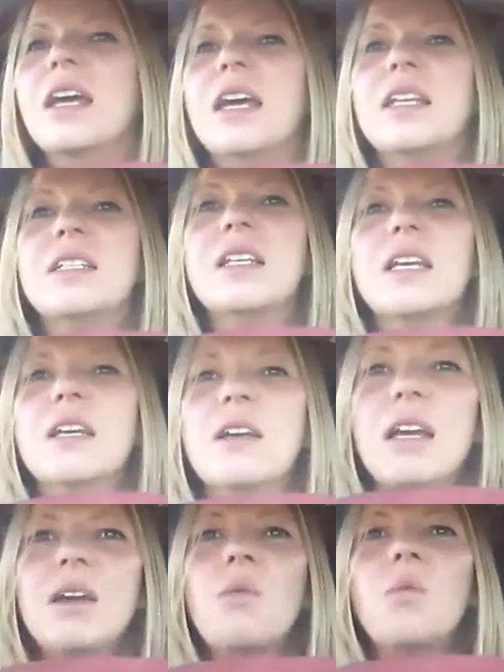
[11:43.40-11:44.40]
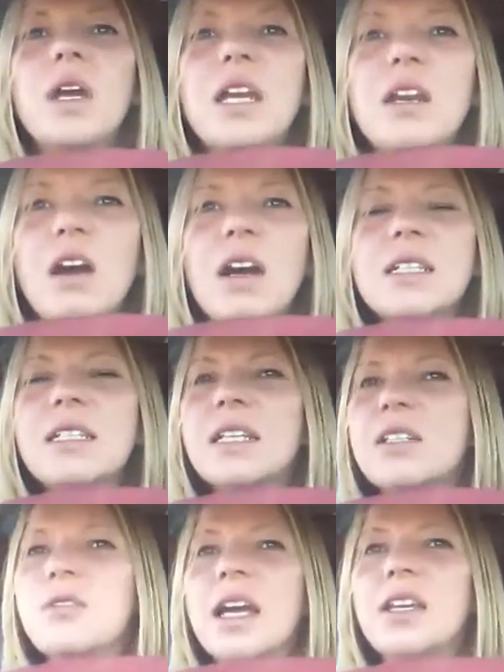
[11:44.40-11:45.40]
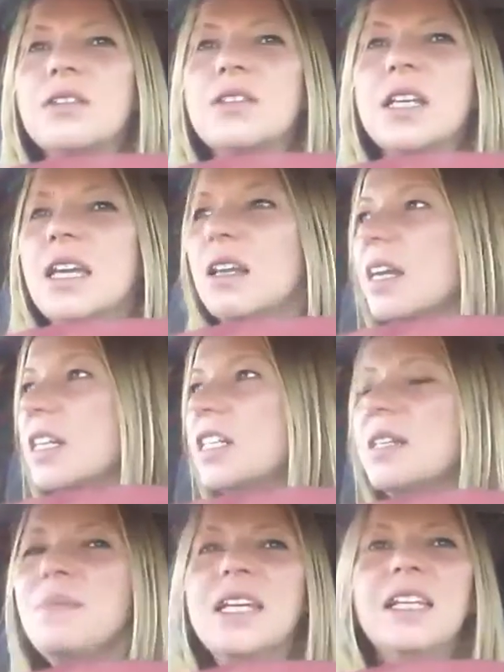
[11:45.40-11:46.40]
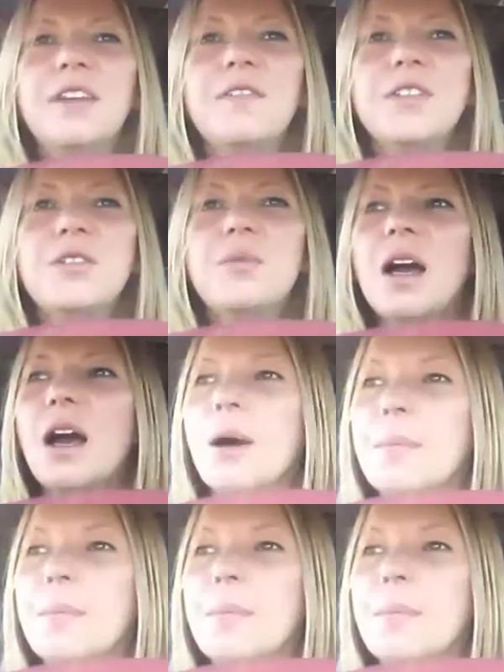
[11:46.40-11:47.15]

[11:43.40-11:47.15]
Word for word: And when I say drag you down, I actually mean lift you up.